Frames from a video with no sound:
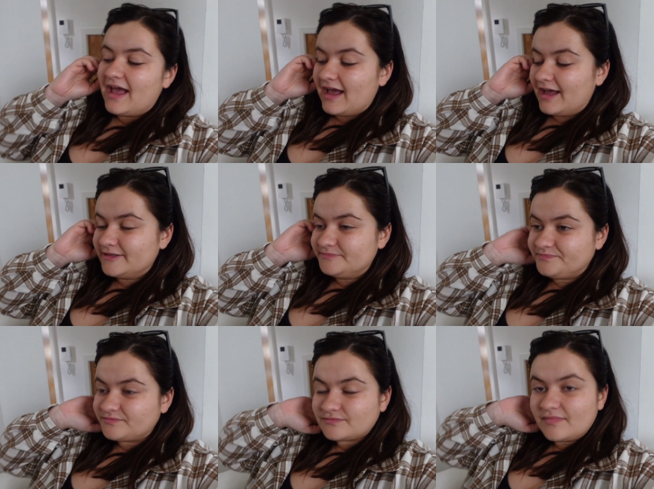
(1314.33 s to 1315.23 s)

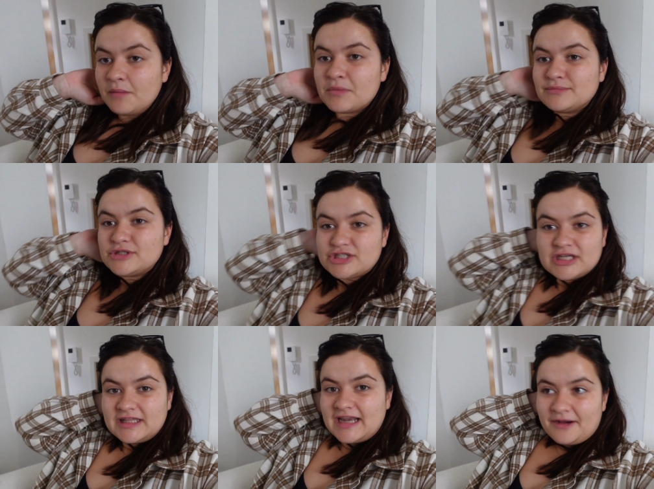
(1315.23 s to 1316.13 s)
Um, but I'm just
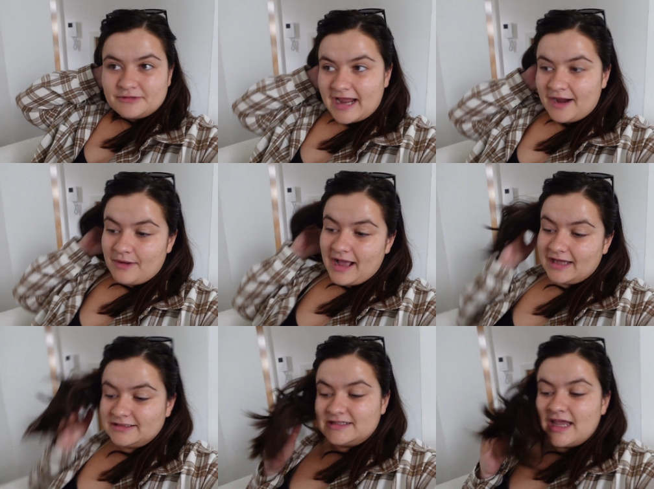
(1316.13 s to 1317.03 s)
chilling out now
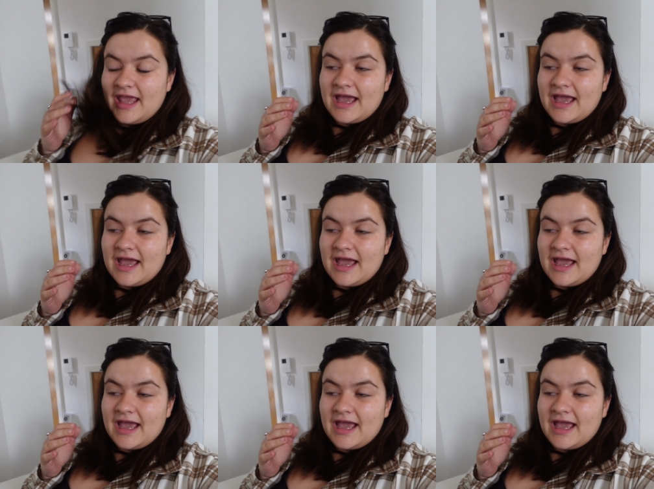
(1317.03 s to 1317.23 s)
and